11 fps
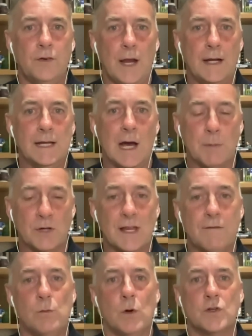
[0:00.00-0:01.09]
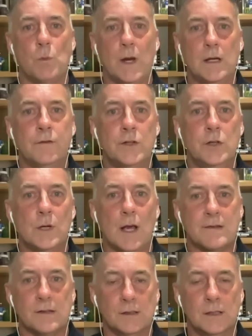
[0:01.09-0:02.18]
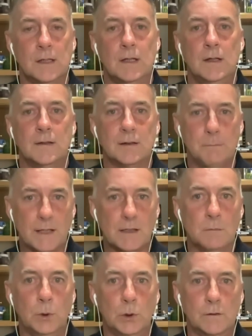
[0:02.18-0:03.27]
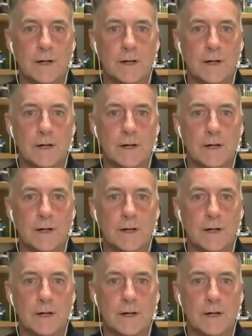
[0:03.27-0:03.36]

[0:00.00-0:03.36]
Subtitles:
for Eddie Howe, because everyone's waiting for Newcastle to make the move.